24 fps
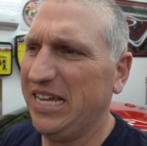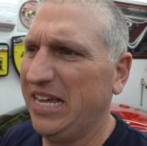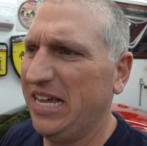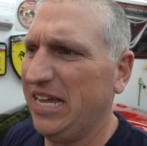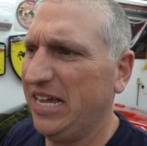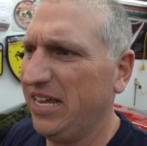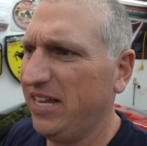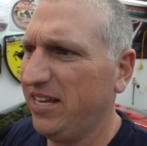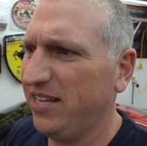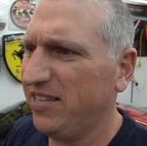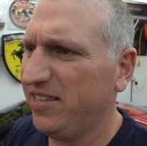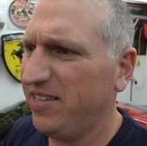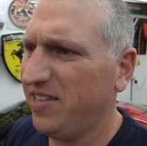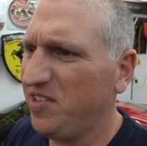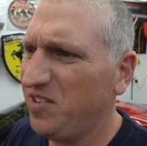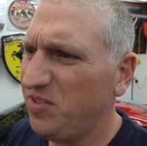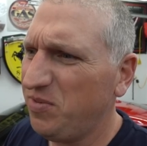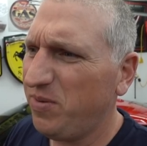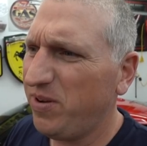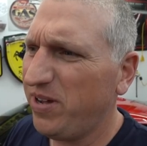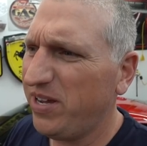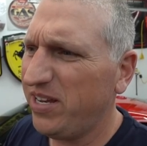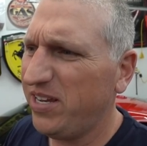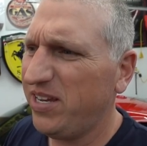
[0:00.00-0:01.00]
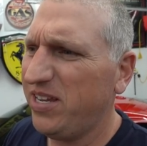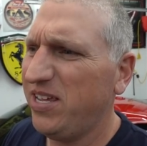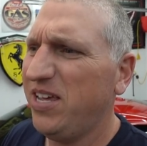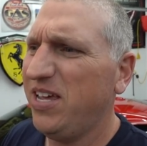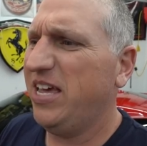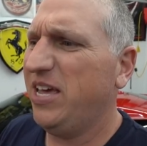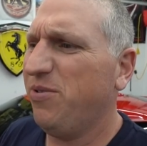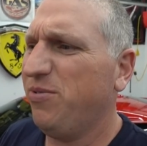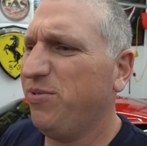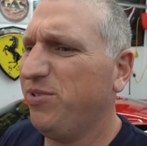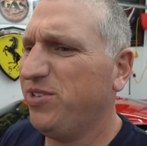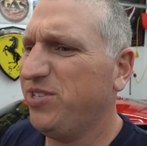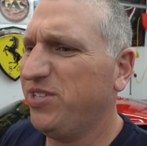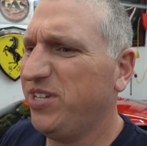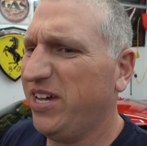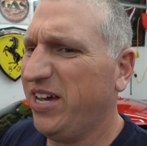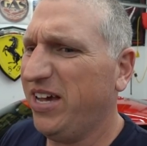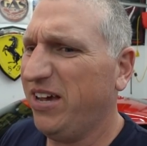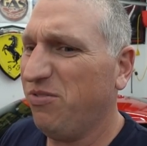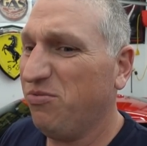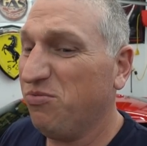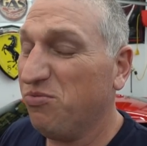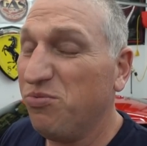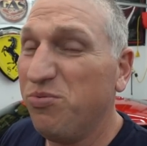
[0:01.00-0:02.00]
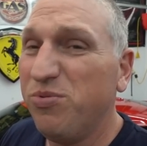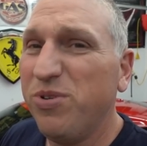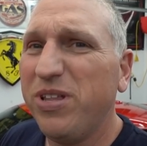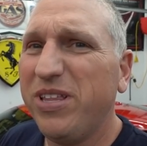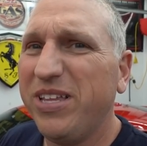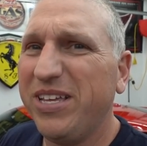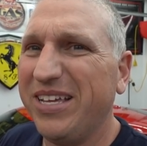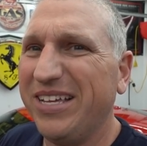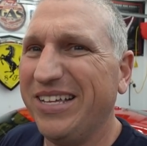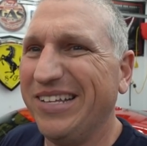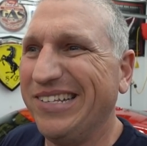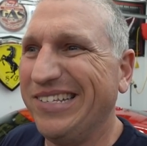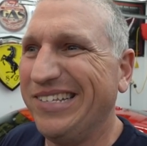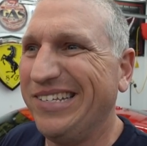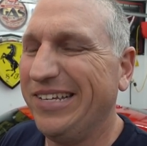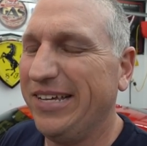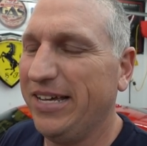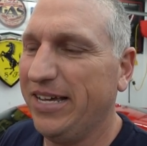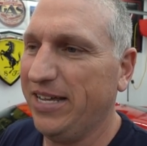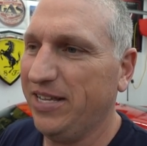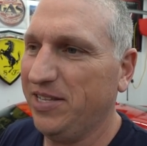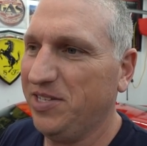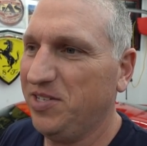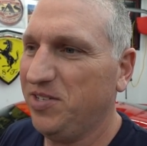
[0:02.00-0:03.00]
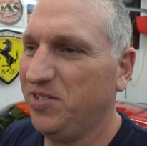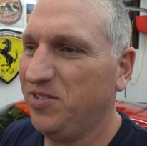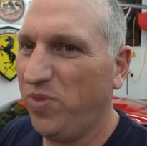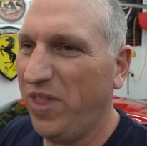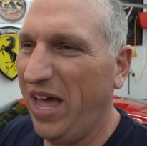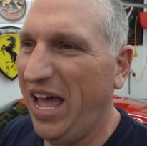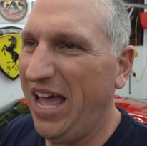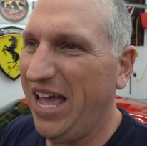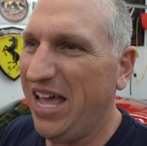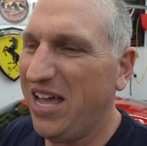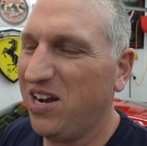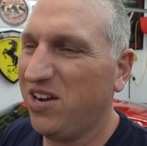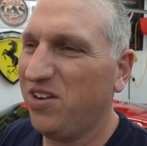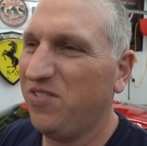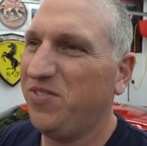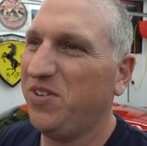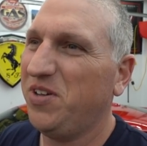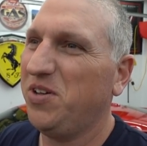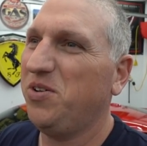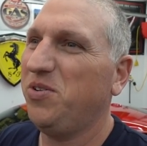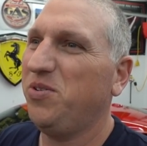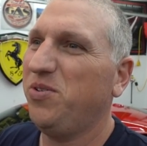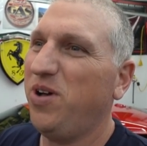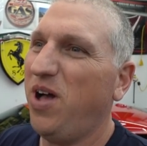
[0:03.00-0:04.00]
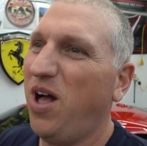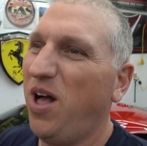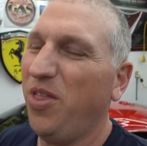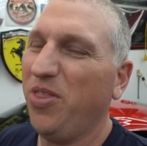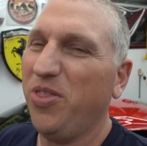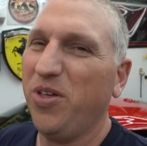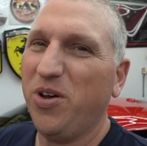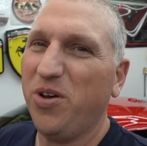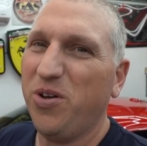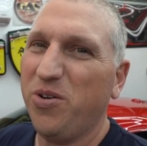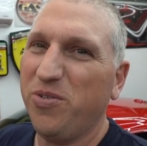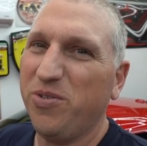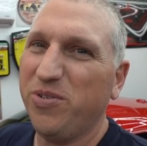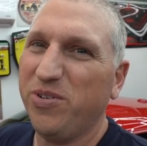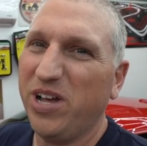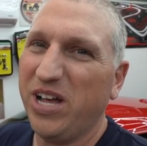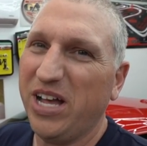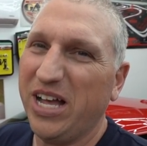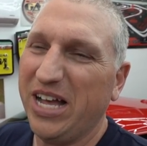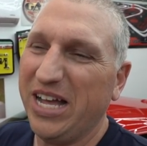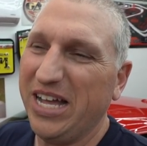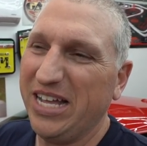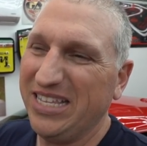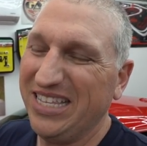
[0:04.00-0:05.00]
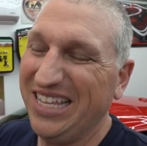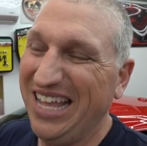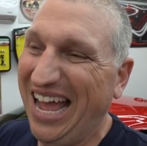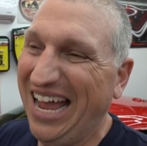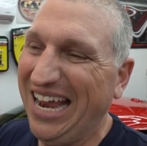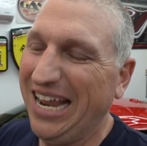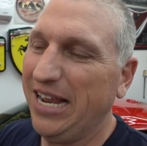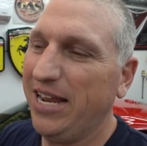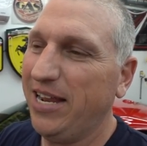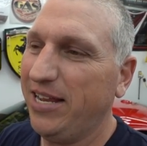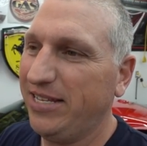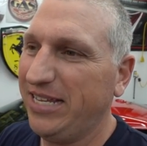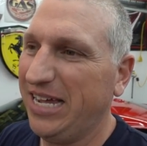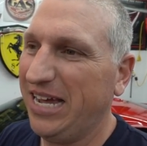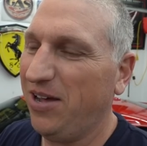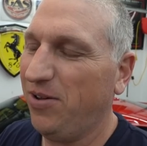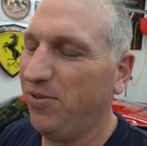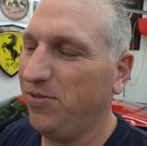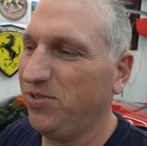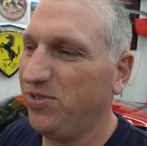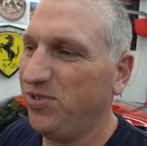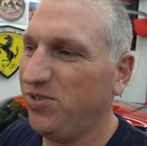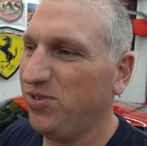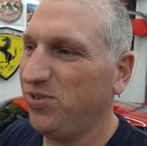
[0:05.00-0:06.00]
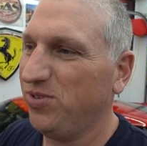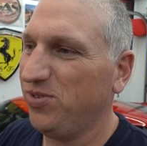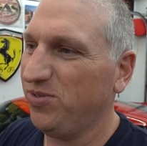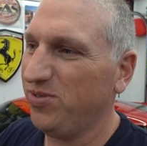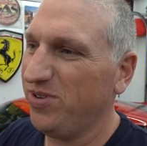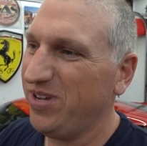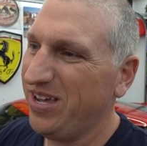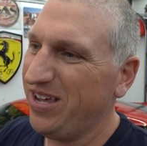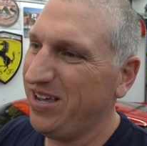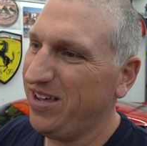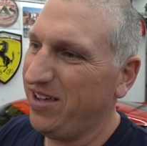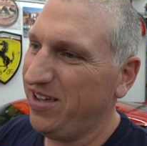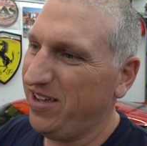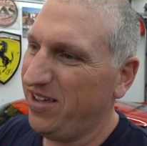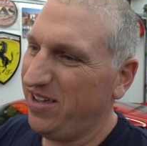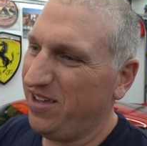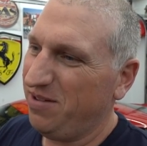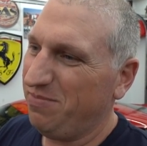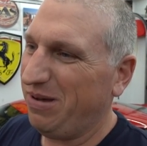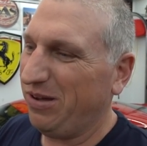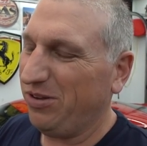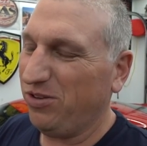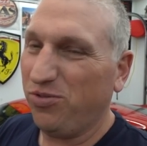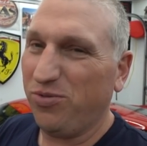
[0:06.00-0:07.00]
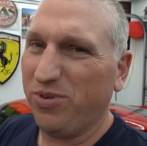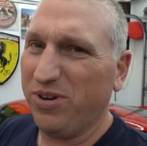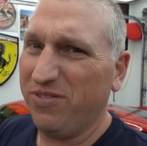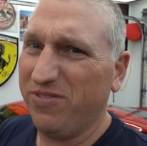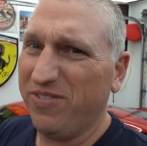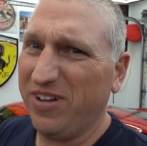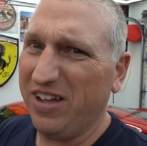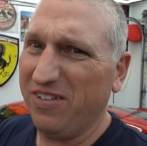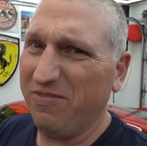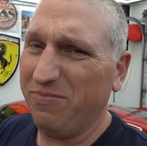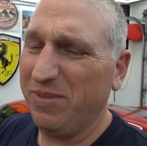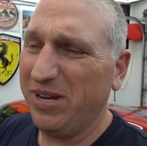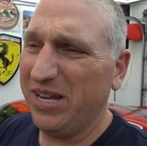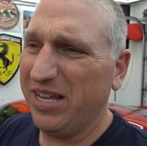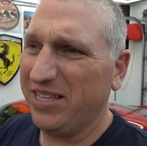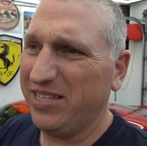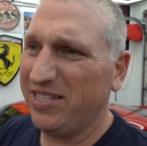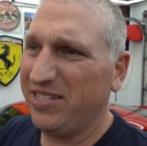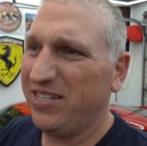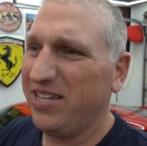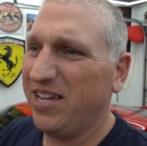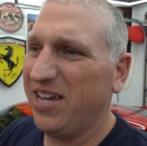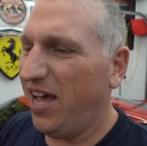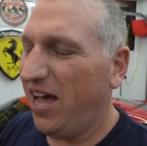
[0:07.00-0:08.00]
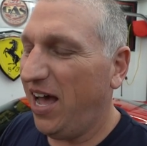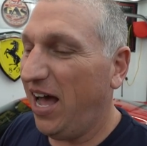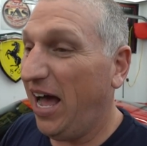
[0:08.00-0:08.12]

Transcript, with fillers: And this one, it was uh, really intense. That interview, although uh, it's edited down to about 25 minutes.